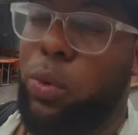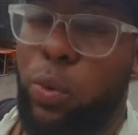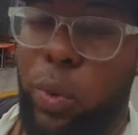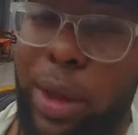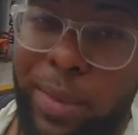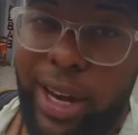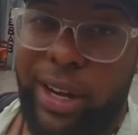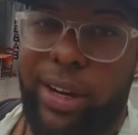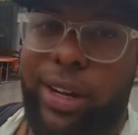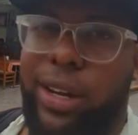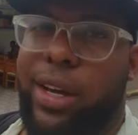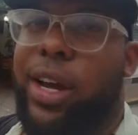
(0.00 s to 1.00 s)
women
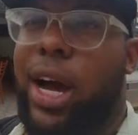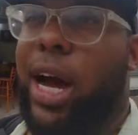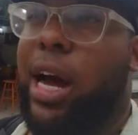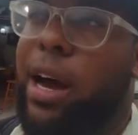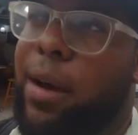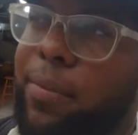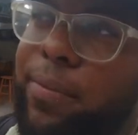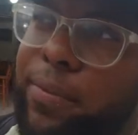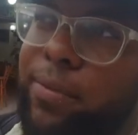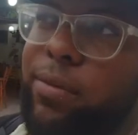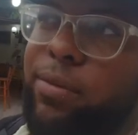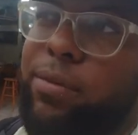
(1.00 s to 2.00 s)
um,
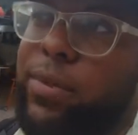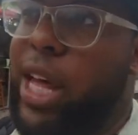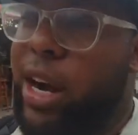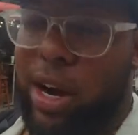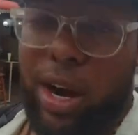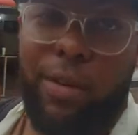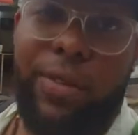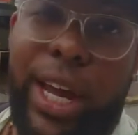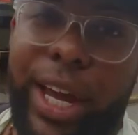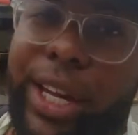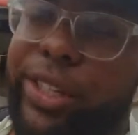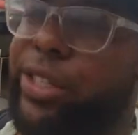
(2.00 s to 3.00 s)
that are of
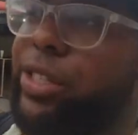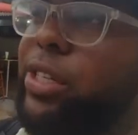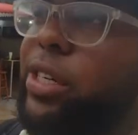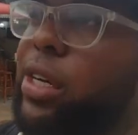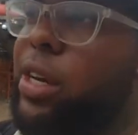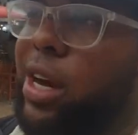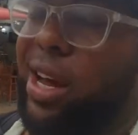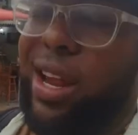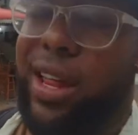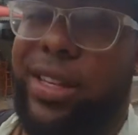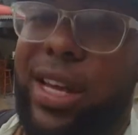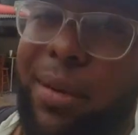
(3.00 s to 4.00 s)
age a
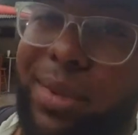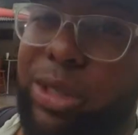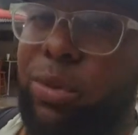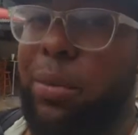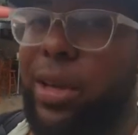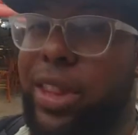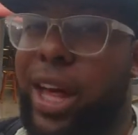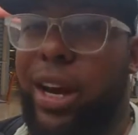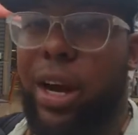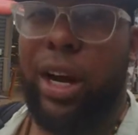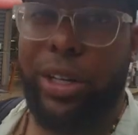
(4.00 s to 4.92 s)
lot of the time it's women that are